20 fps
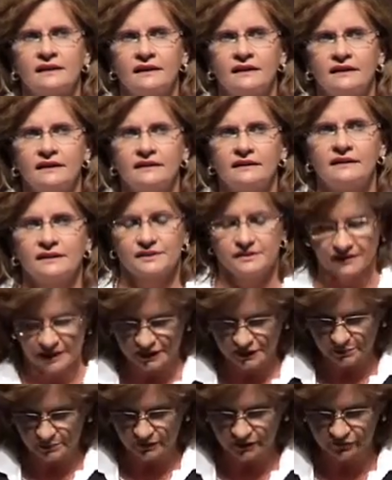
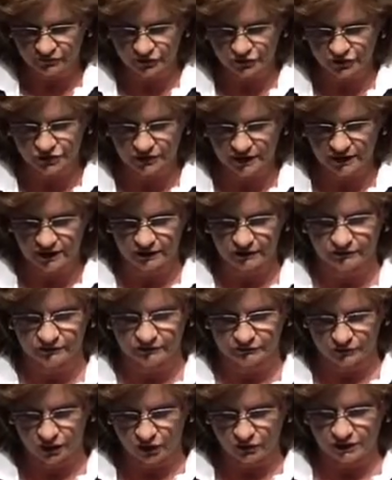assessment of yourself,
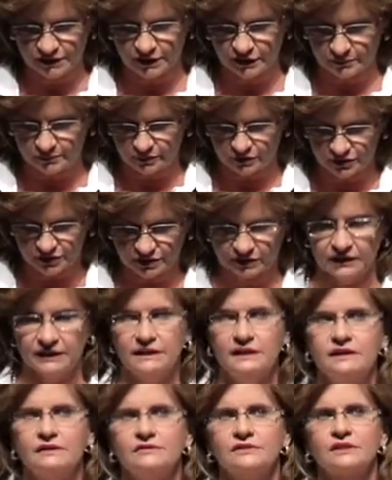rolling up your
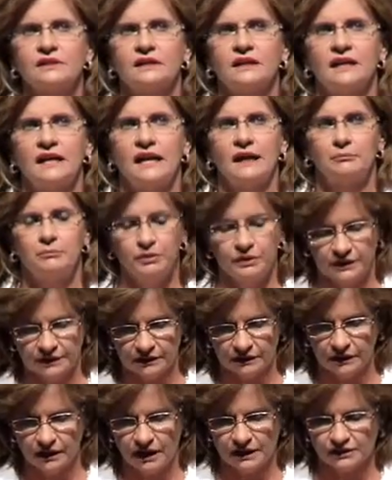sleeves, and putting
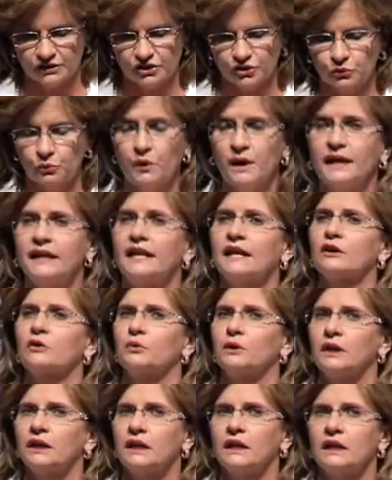a lot of sweat
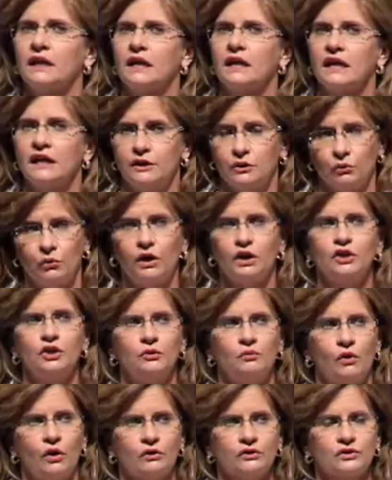equity into what
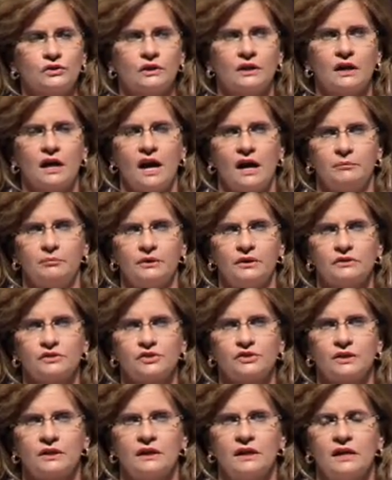you want to
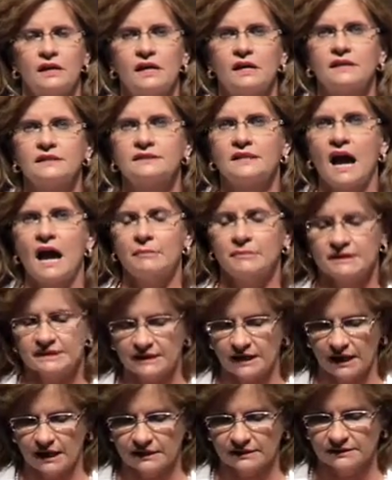accomplish. Thomas
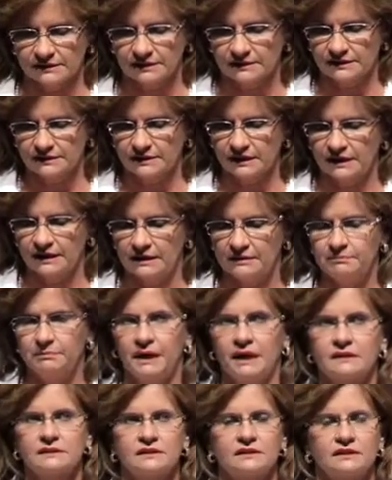Edison said it
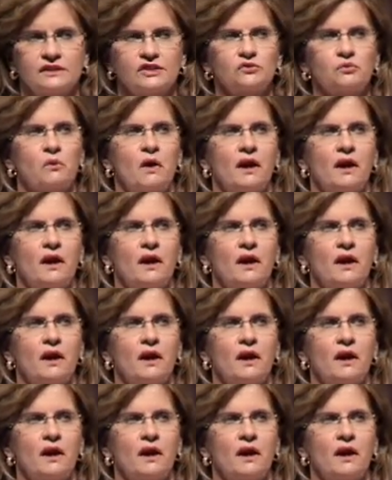best this